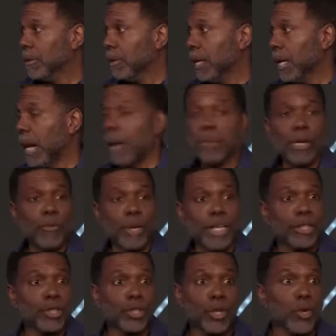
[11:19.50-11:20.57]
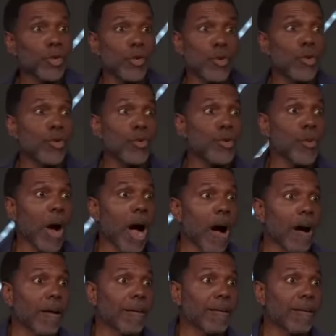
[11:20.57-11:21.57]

And I'm getting ready to show you who you are.